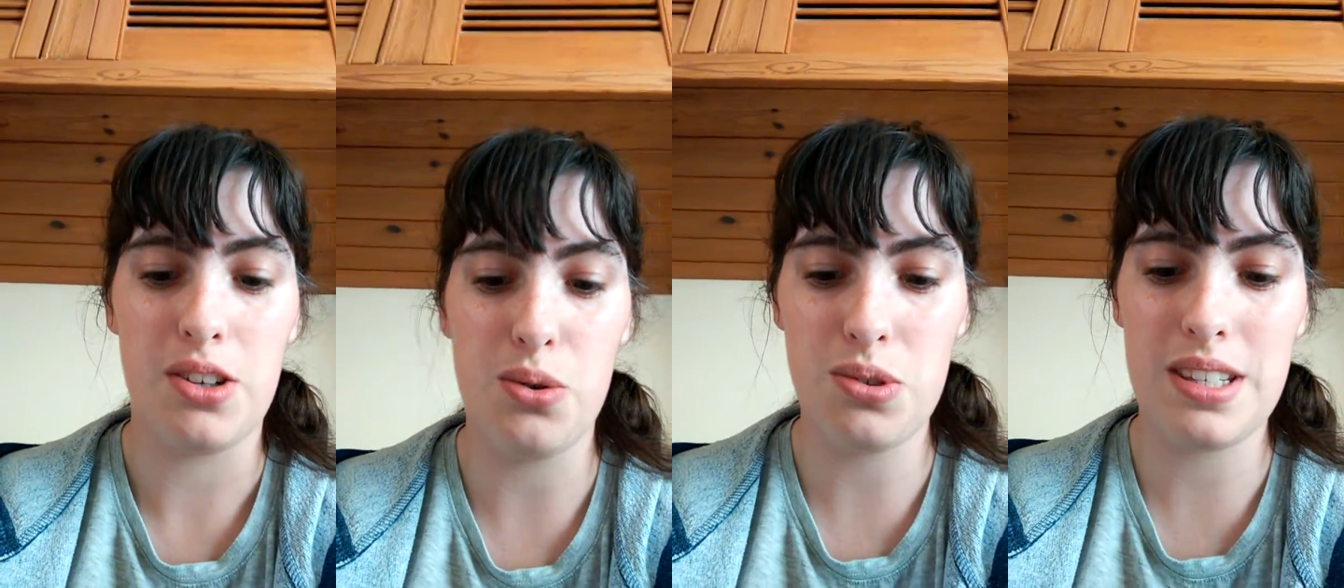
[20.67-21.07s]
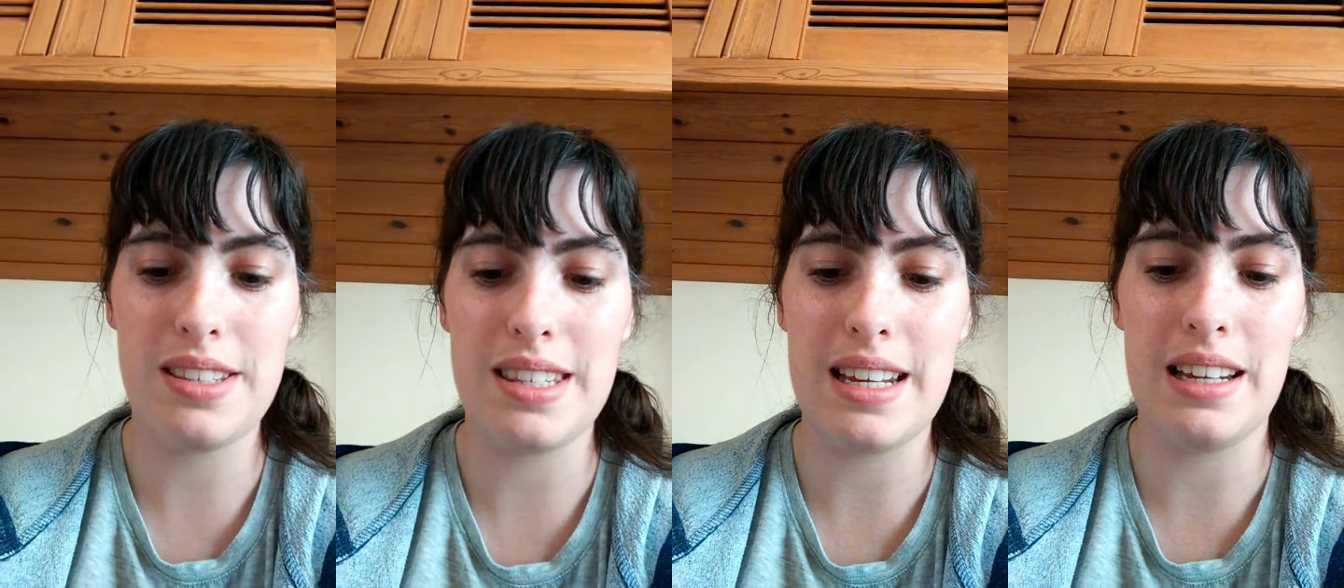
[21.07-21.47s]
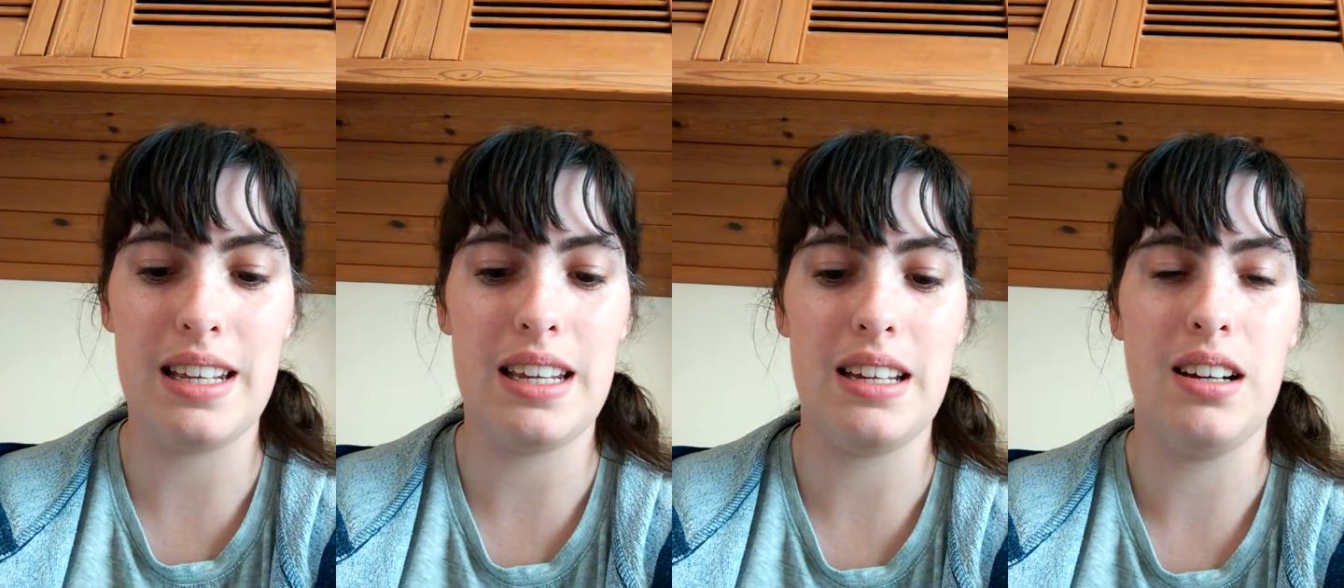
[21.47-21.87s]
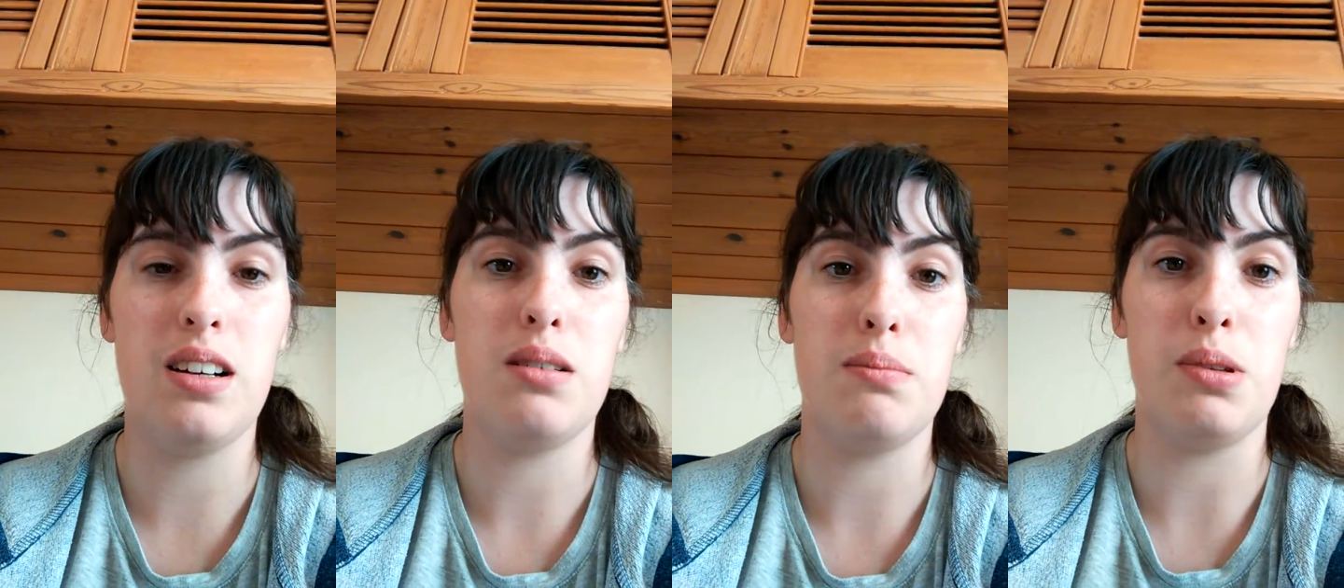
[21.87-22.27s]
Yours sincerely,
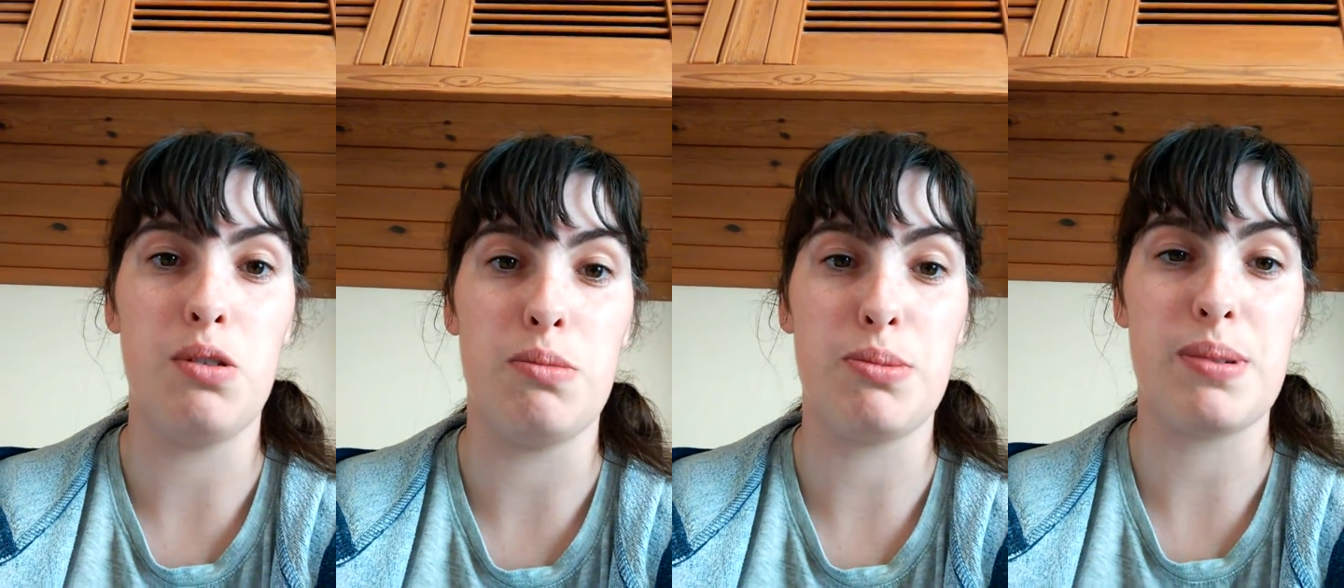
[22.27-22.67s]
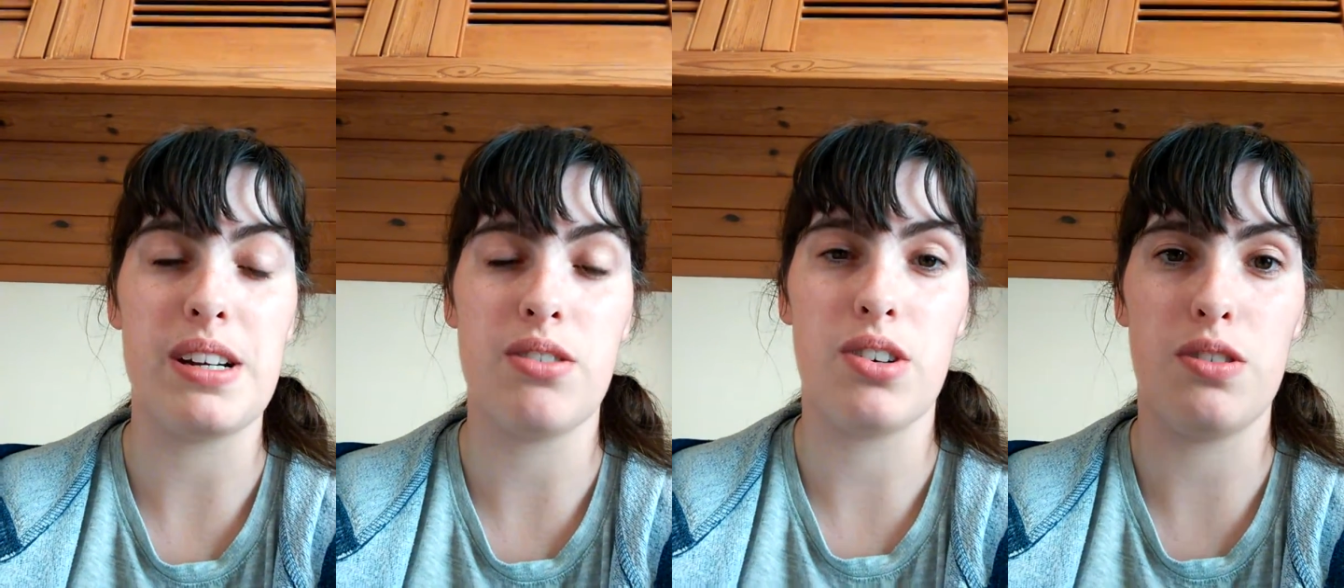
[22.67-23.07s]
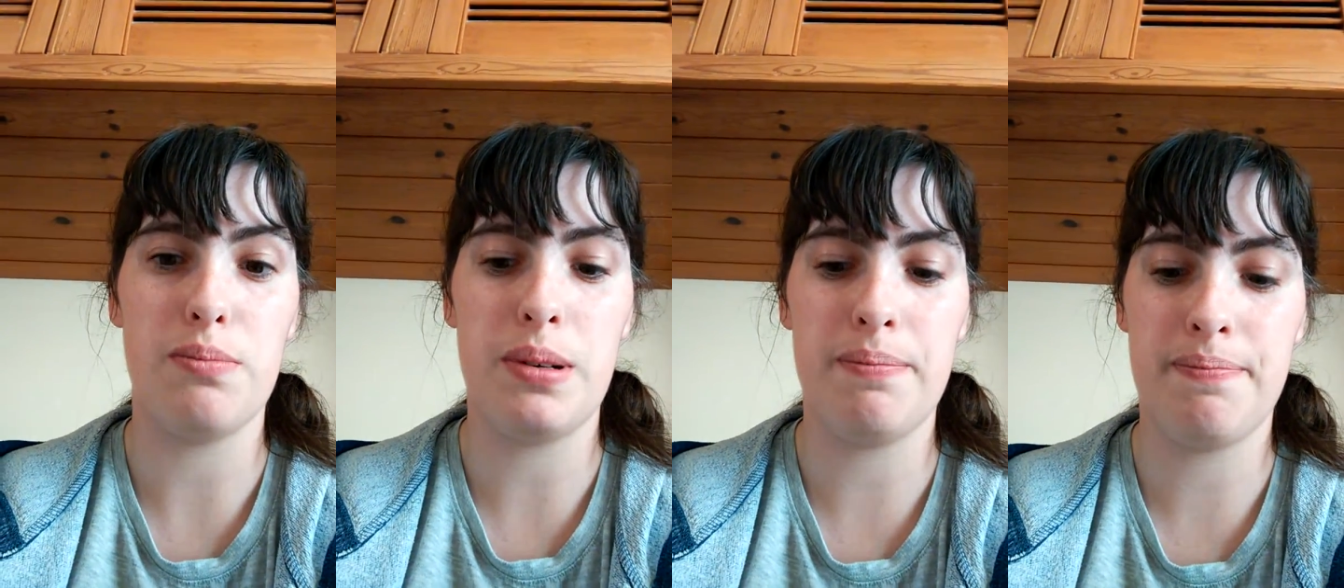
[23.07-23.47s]
Bloomsbury Group.